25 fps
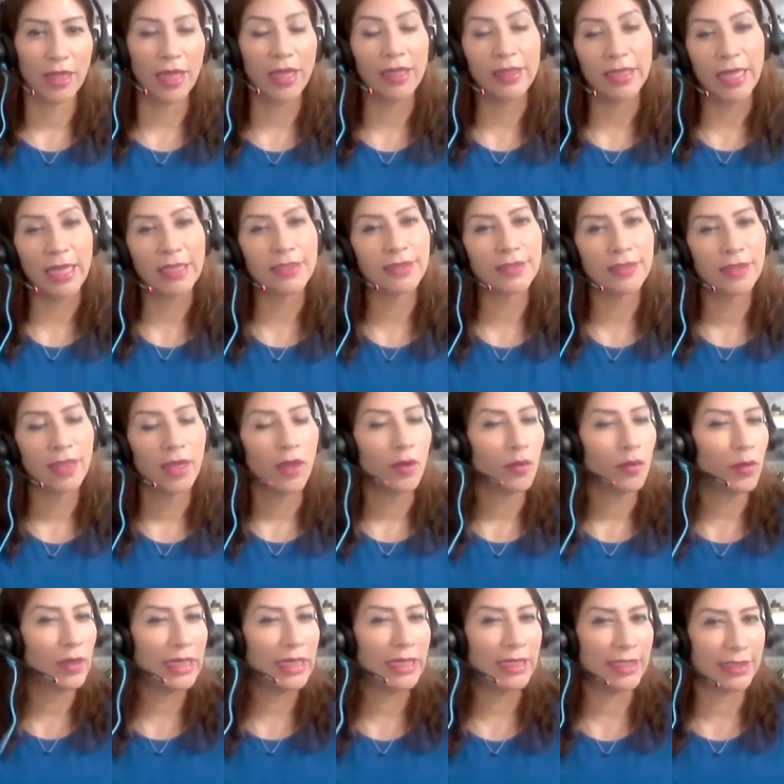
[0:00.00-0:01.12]
And that's
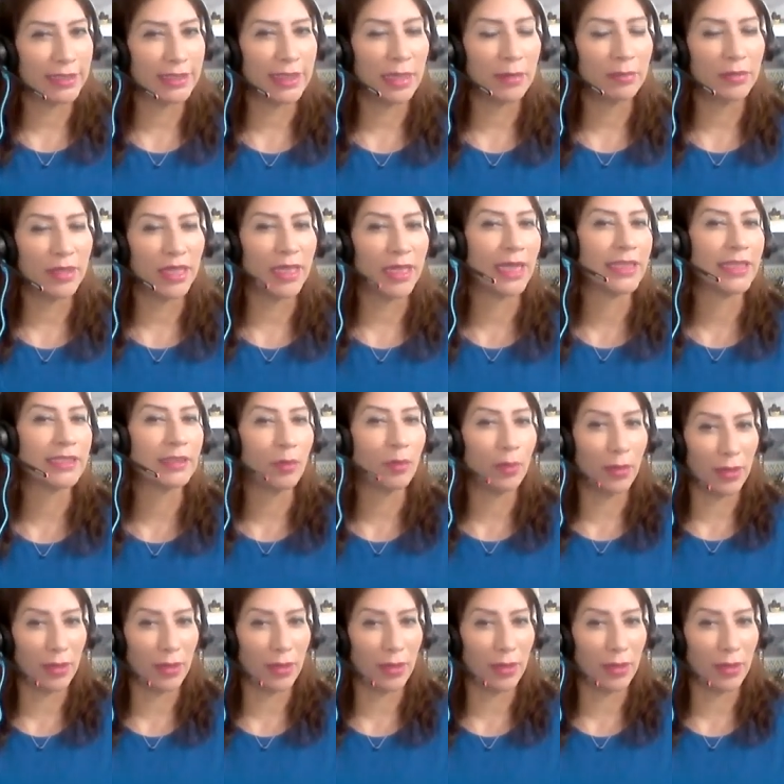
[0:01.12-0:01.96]
really the same thing as